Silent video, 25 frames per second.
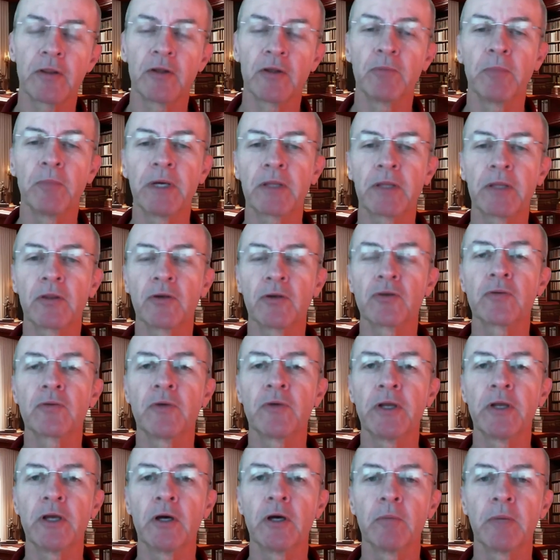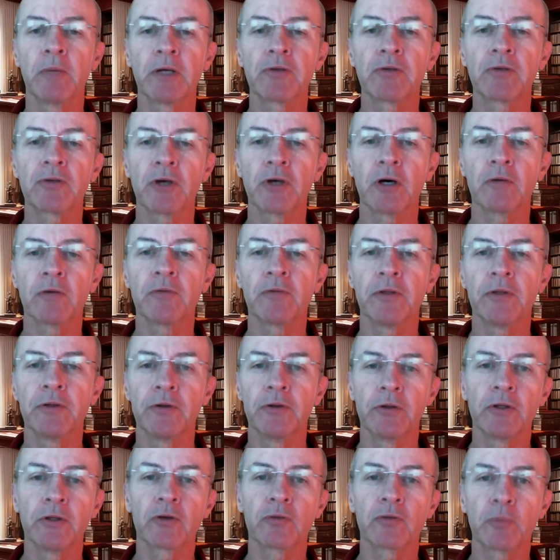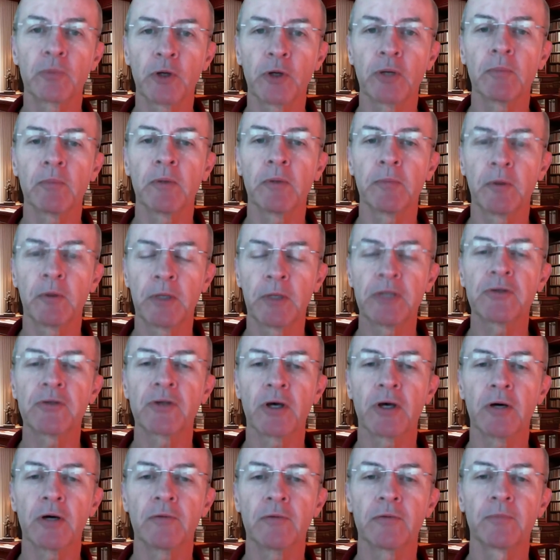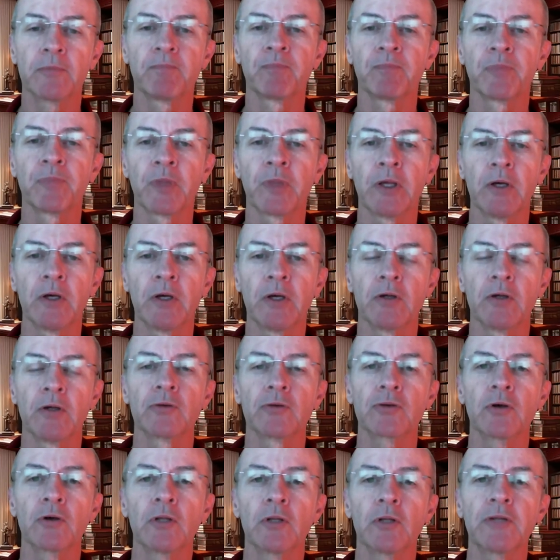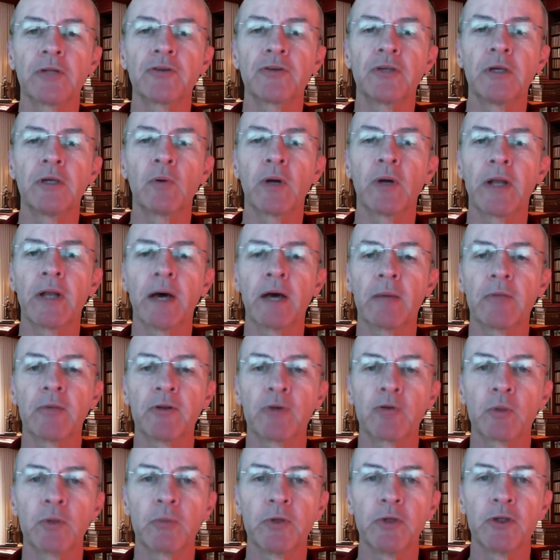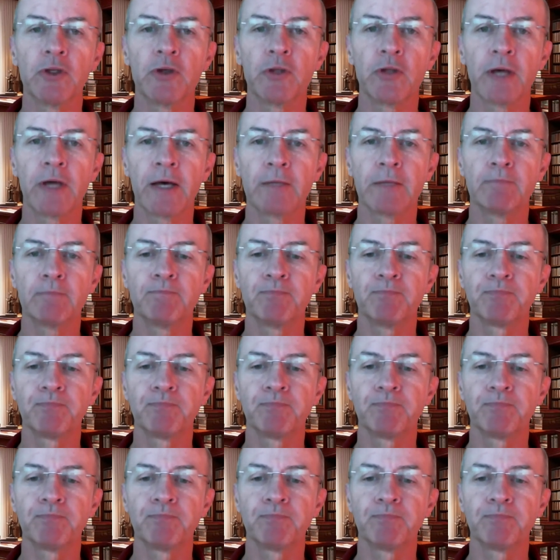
to make this video myself and do the experiment myself. So let's see what happens when we do that.